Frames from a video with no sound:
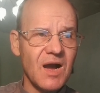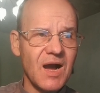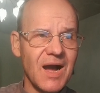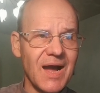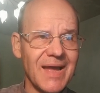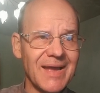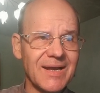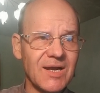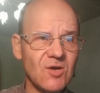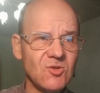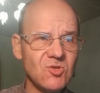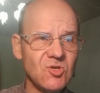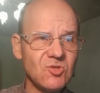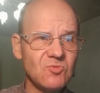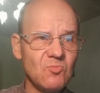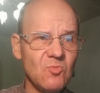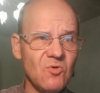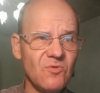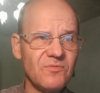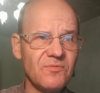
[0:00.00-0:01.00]
I cannot
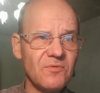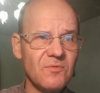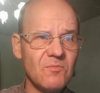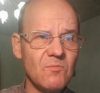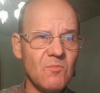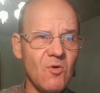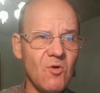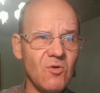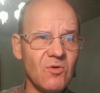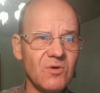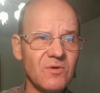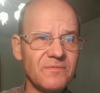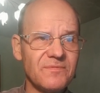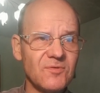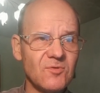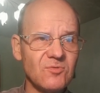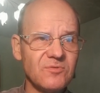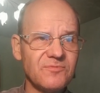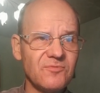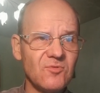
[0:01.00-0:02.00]
move more
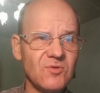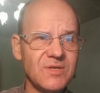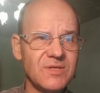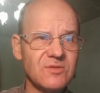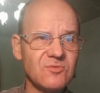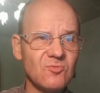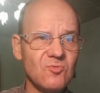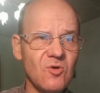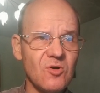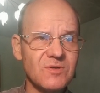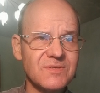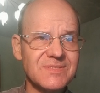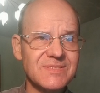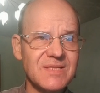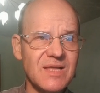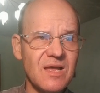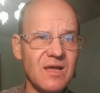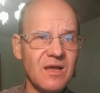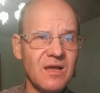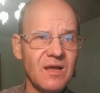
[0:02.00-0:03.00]
fruitfully towards
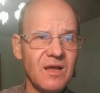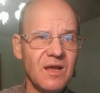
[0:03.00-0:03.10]
the